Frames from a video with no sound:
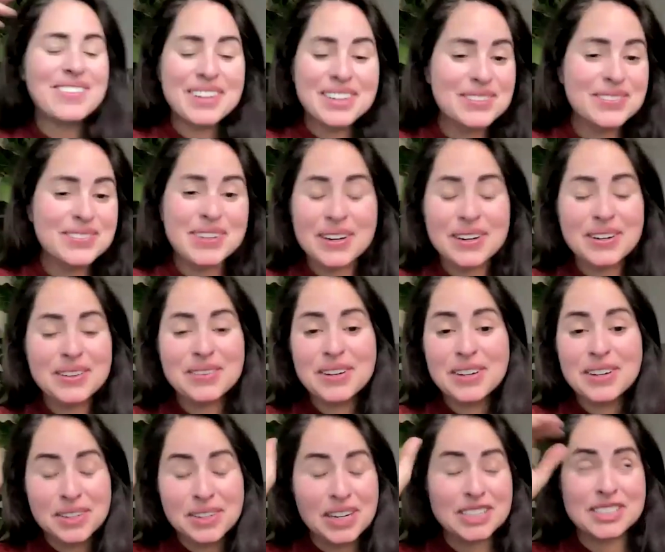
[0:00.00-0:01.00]

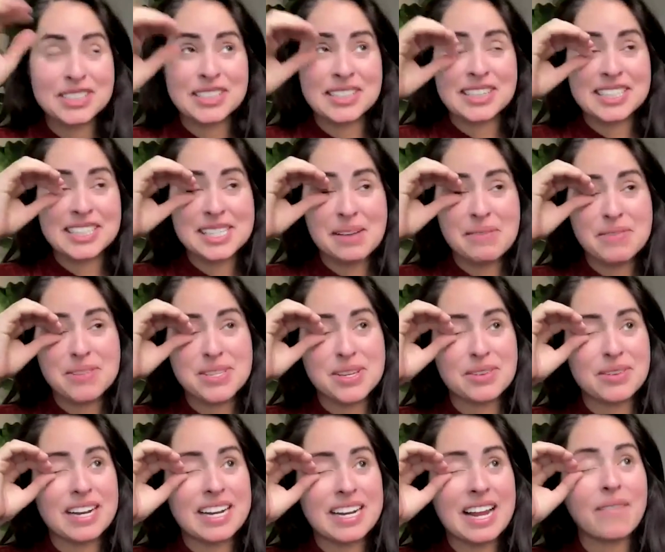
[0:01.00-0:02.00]
we're crushing this
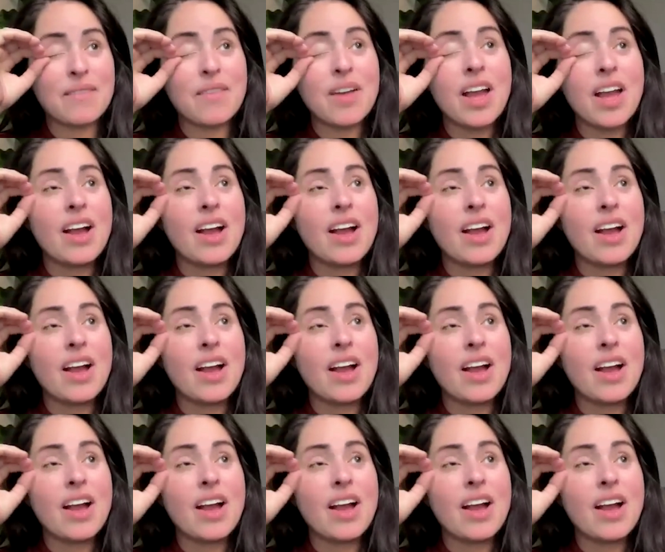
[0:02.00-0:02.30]
episode right now.